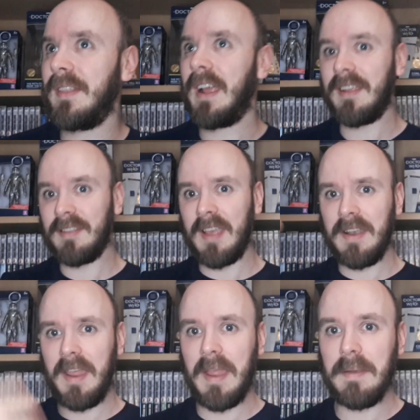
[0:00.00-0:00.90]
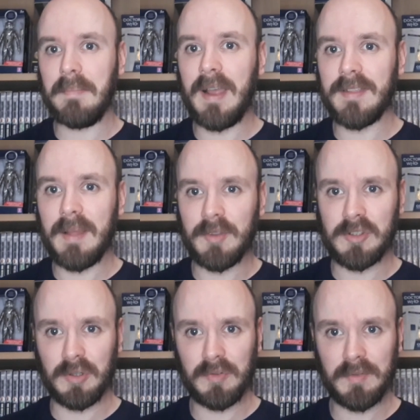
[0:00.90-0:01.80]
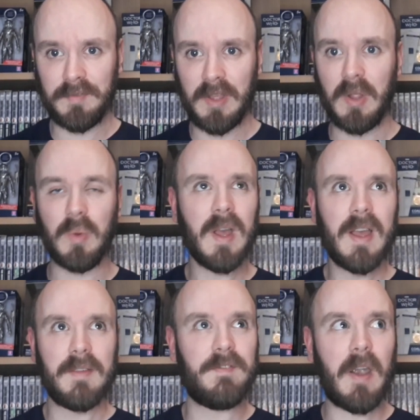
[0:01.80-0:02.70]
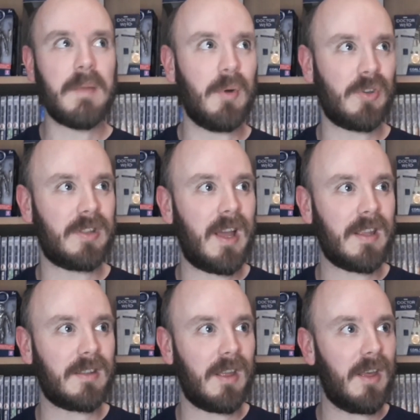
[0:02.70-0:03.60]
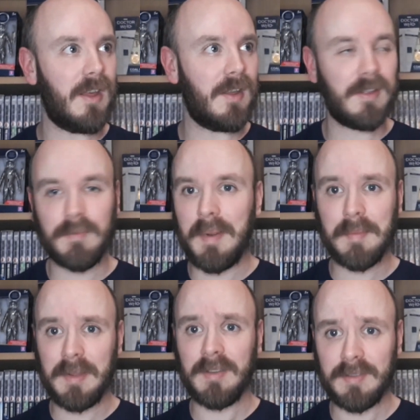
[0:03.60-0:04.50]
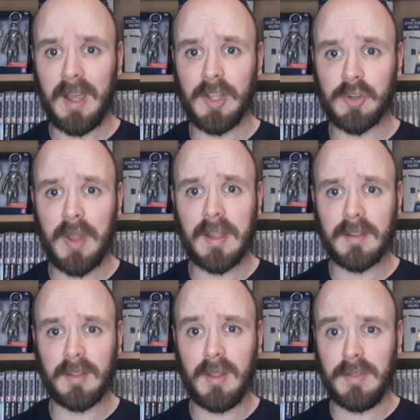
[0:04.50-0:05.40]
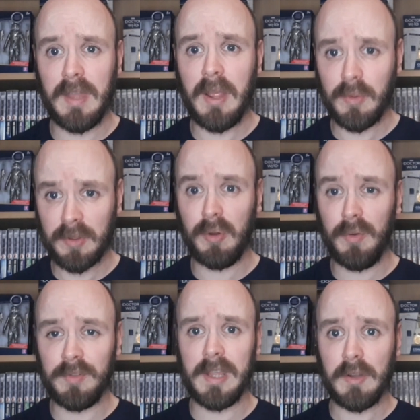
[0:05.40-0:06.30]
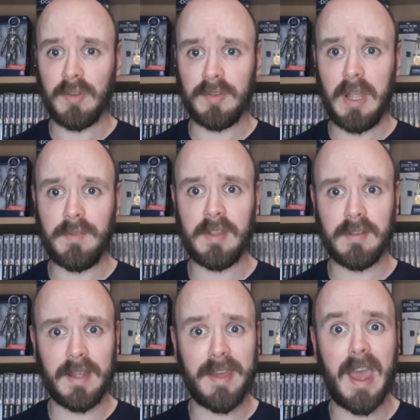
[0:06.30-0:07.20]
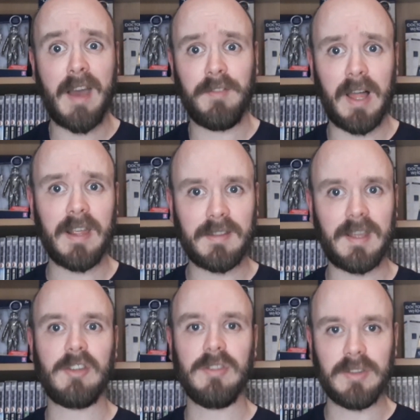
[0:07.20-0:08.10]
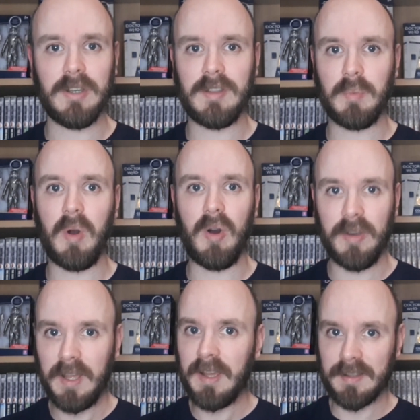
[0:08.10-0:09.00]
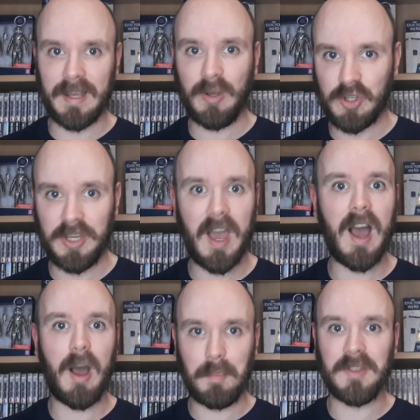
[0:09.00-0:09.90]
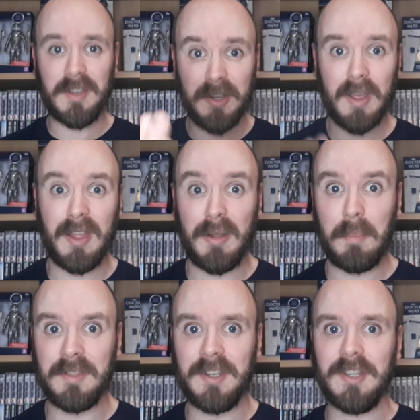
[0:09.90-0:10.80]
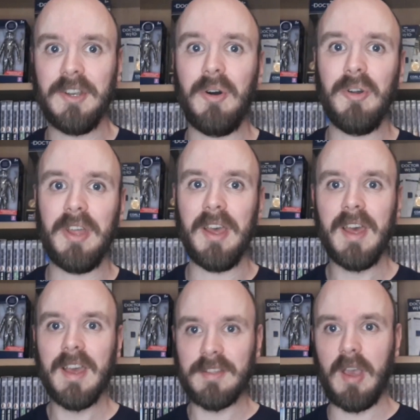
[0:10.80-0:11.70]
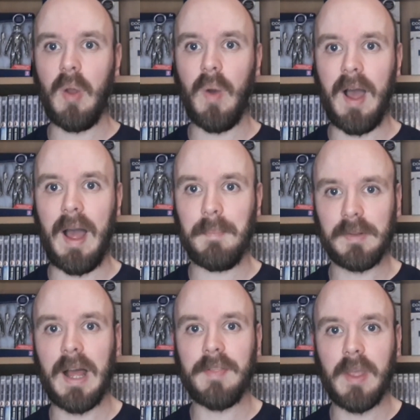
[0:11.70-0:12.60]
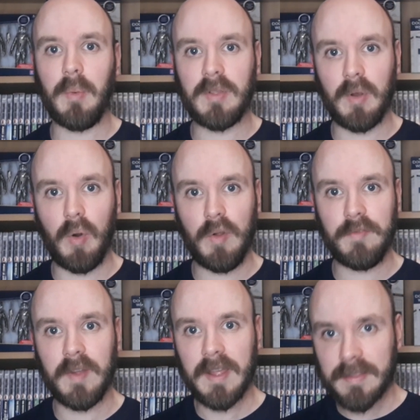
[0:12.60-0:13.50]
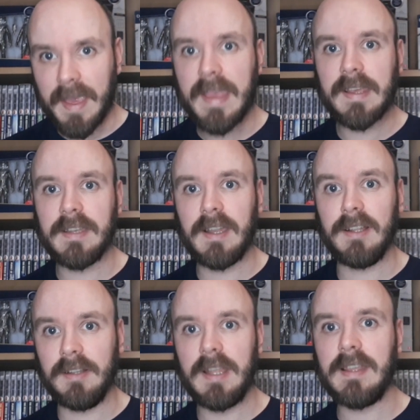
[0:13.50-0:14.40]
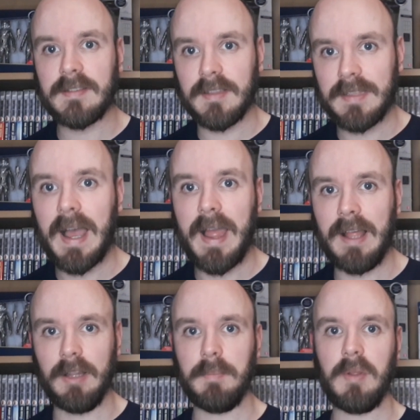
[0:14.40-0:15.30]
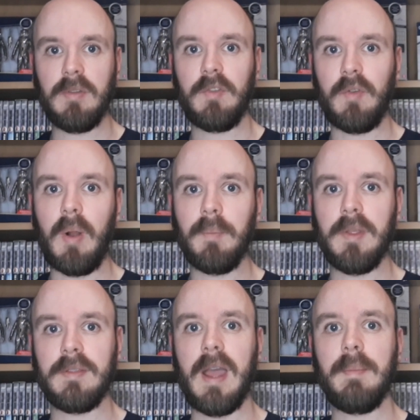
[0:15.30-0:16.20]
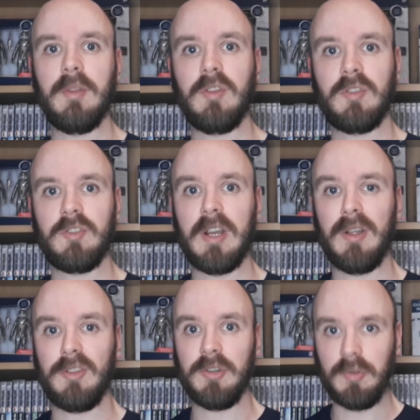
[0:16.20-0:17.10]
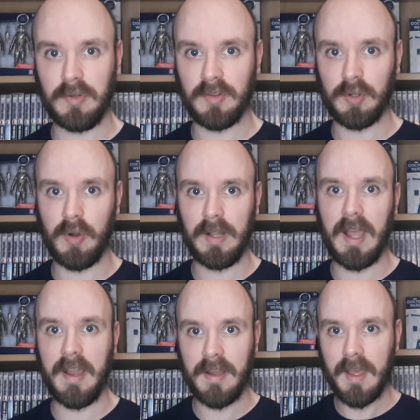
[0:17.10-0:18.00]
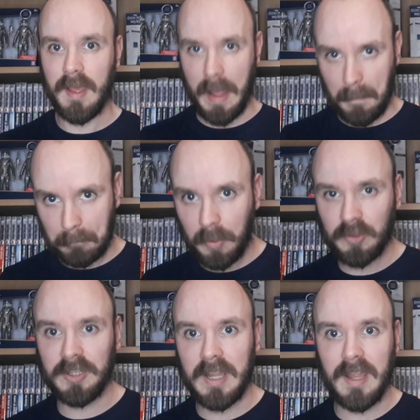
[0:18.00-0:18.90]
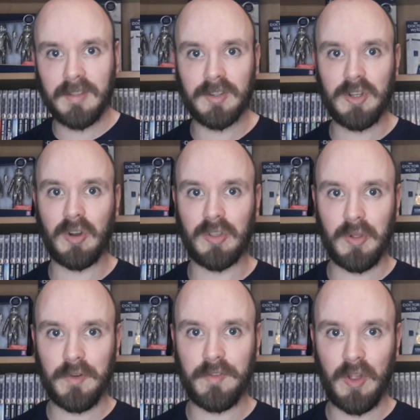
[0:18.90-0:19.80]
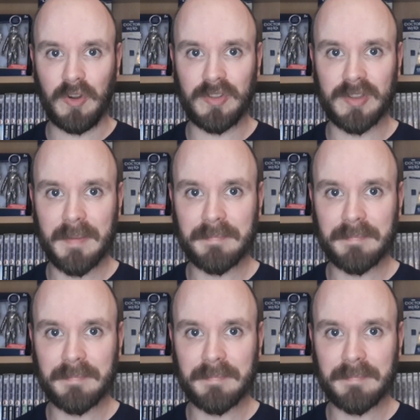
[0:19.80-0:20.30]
Like I said in my Timeless Children review, very much like, remind me of Star Trek in those sort of secret services that they have, like Section 31, Tal Shiar, Obsidian Order. So I'm glad that we're sort of taking at least that element from the Timeless Children storyline and putting it into Doctor Who Flux.